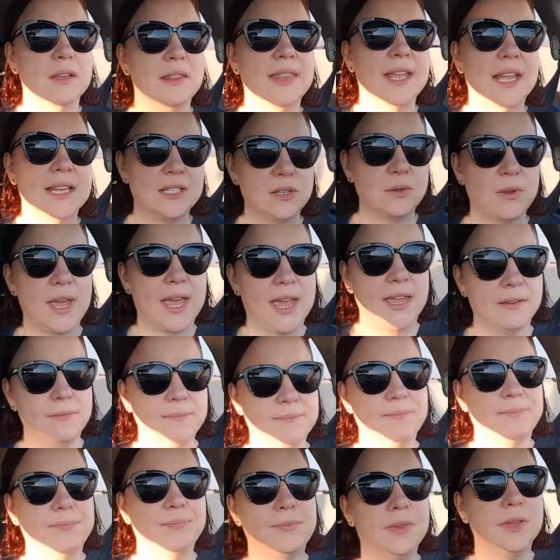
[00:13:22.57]
That's okay.
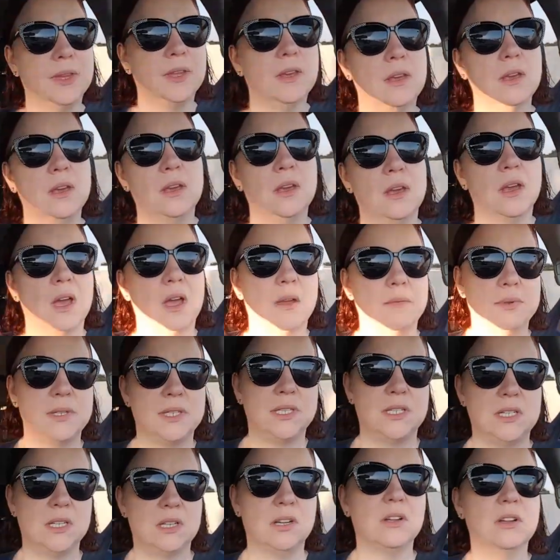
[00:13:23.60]

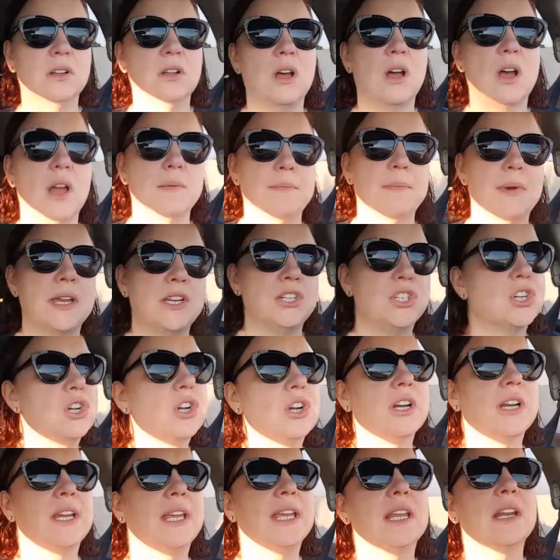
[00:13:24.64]
I'm still on my
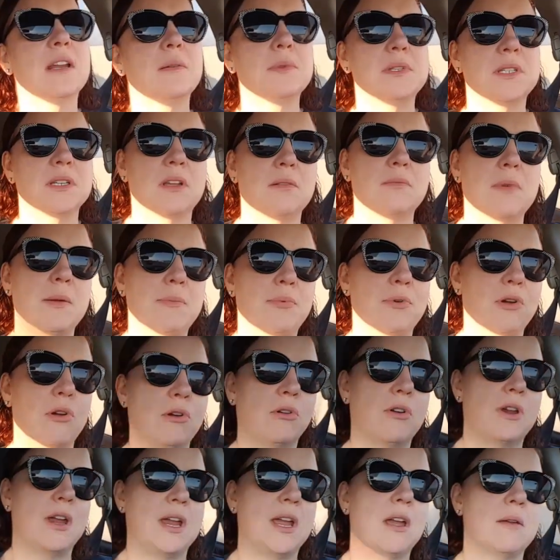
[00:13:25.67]
journey and I'm still on my
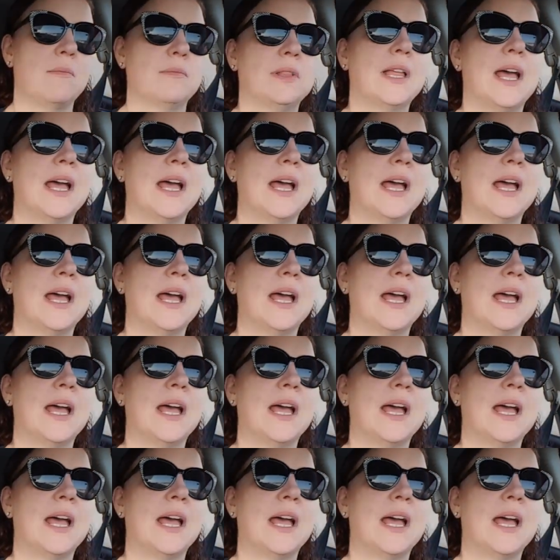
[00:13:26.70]
program.